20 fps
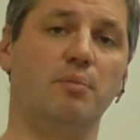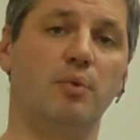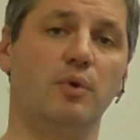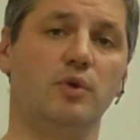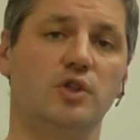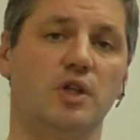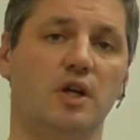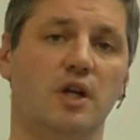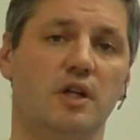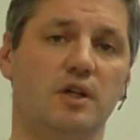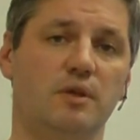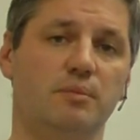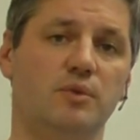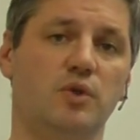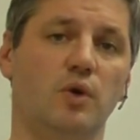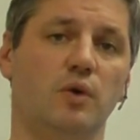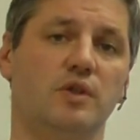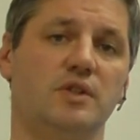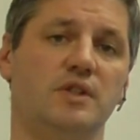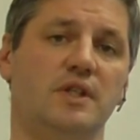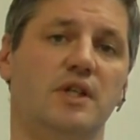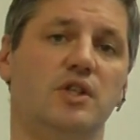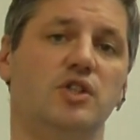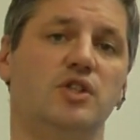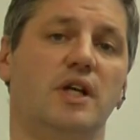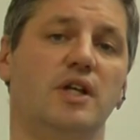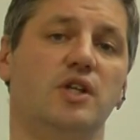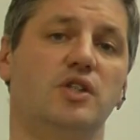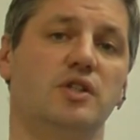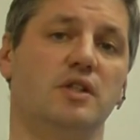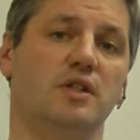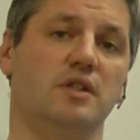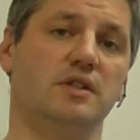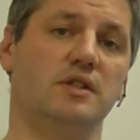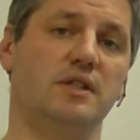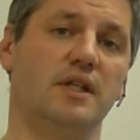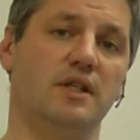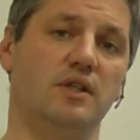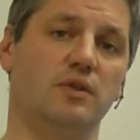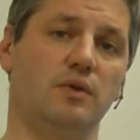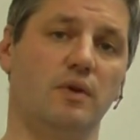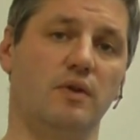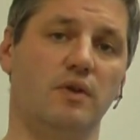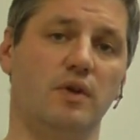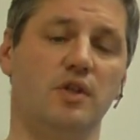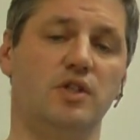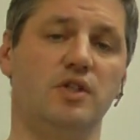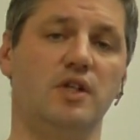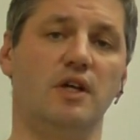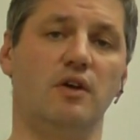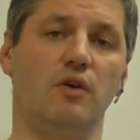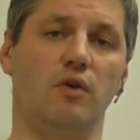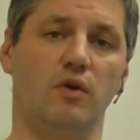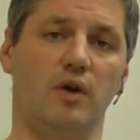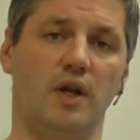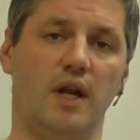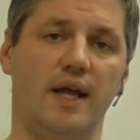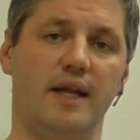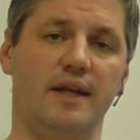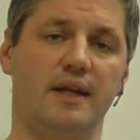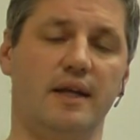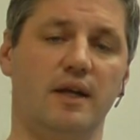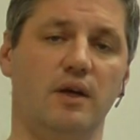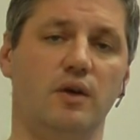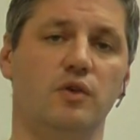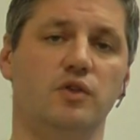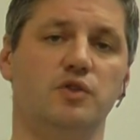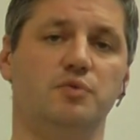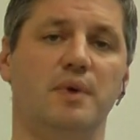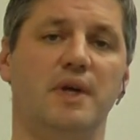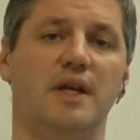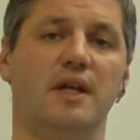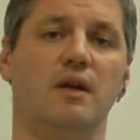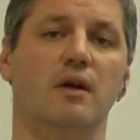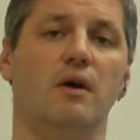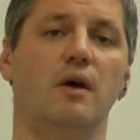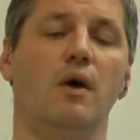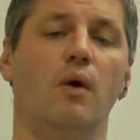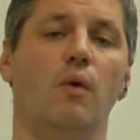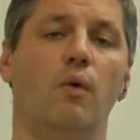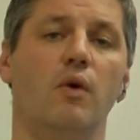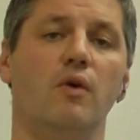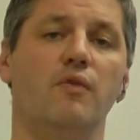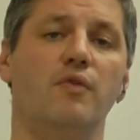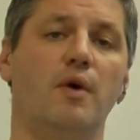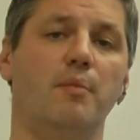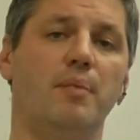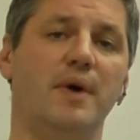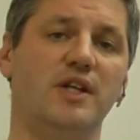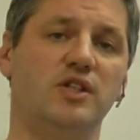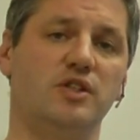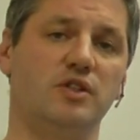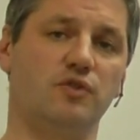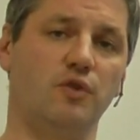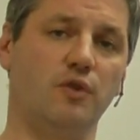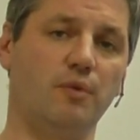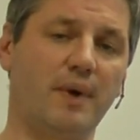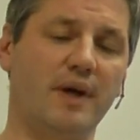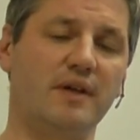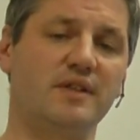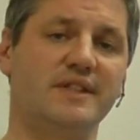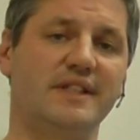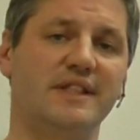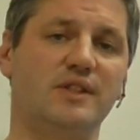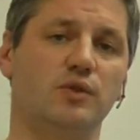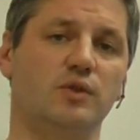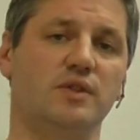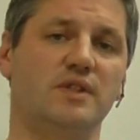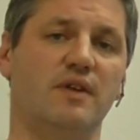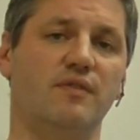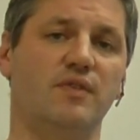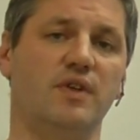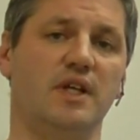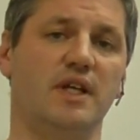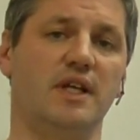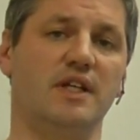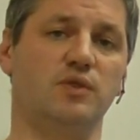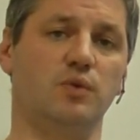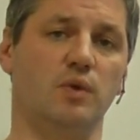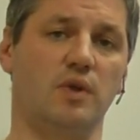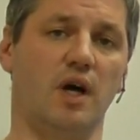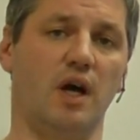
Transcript: botulinum toxin injections into a 30-year-old lady who's been one of our patients for about 6 or 7 years with